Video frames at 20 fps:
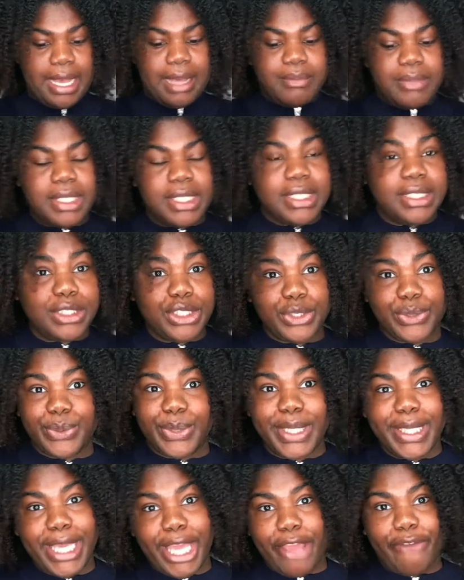I'm done
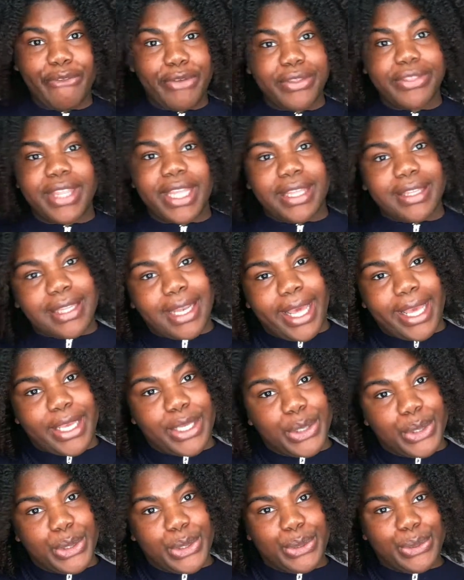doing everything that I
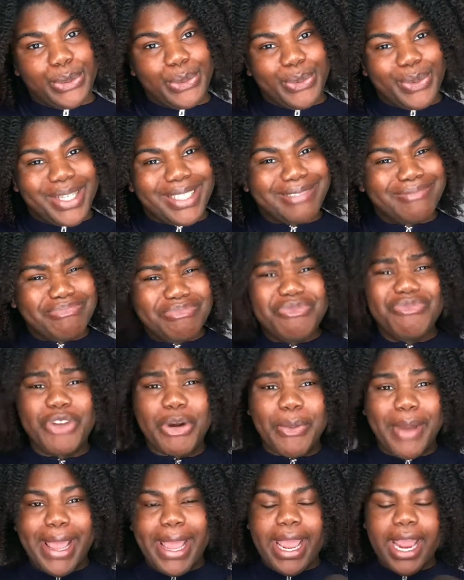can do
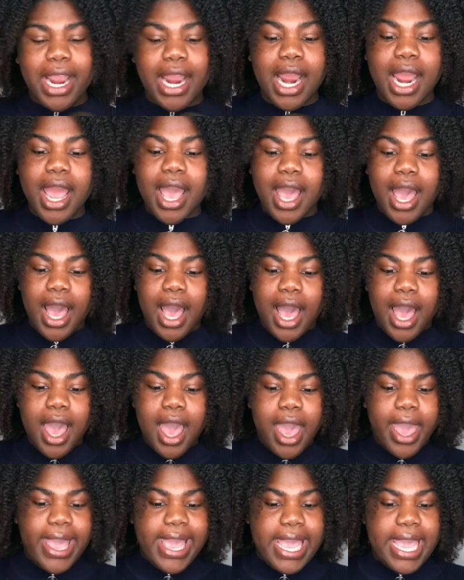for my hair,
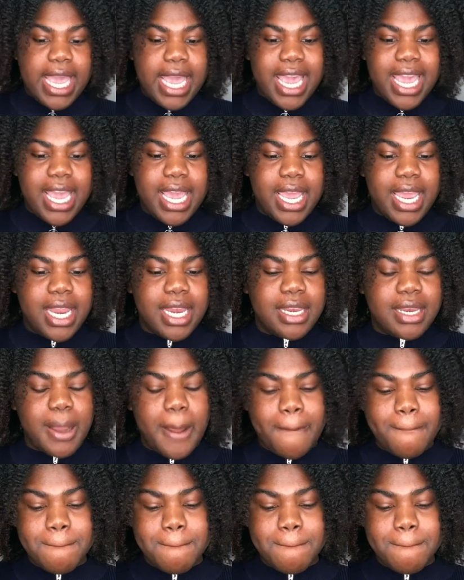and